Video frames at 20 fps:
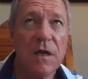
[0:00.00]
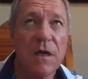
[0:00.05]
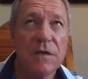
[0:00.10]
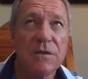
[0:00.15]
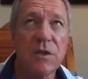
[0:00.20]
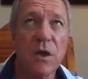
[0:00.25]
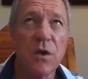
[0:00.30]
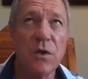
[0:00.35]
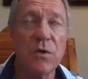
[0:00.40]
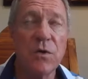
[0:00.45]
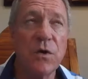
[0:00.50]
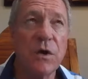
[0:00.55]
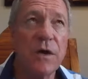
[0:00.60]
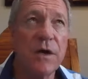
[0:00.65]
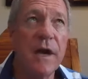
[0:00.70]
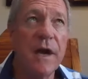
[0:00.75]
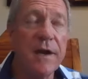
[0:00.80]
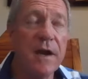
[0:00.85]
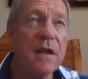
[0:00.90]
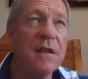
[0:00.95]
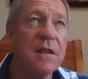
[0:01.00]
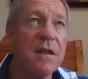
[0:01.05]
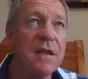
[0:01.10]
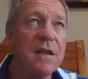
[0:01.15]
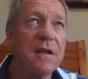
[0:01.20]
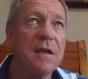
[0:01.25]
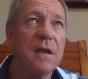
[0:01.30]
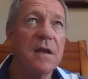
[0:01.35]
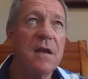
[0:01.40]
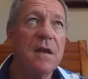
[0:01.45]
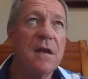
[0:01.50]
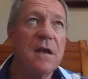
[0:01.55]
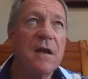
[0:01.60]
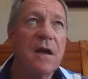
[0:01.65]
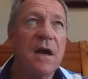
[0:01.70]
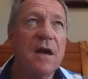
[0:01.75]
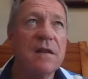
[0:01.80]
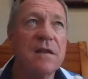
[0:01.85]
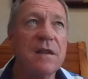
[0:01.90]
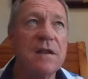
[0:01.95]
So, and I think
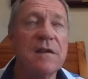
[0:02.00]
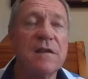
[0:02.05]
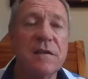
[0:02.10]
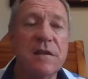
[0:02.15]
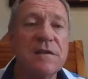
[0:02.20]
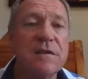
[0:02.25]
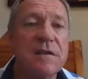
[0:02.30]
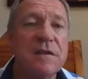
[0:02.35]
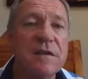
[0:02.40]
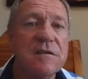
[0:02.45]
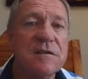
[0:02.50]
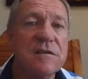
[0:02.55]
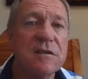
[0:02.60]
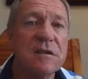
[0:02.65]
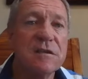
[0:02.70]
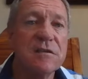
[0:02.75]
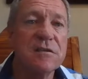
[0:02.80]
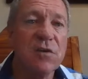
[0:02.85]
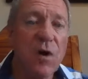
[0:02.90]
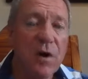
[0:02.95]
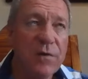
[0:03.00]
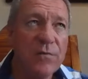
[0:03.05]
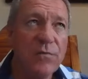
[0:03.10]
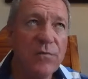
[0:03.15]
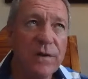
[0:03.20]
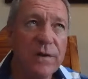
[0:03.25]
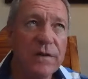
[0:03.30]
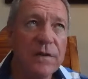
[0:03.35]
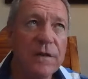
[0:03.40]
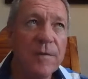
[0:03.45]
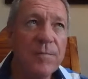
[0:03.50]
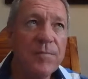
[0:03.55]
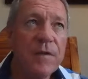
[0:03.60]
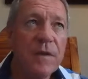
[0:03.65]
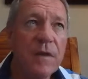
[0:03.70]
that this conflict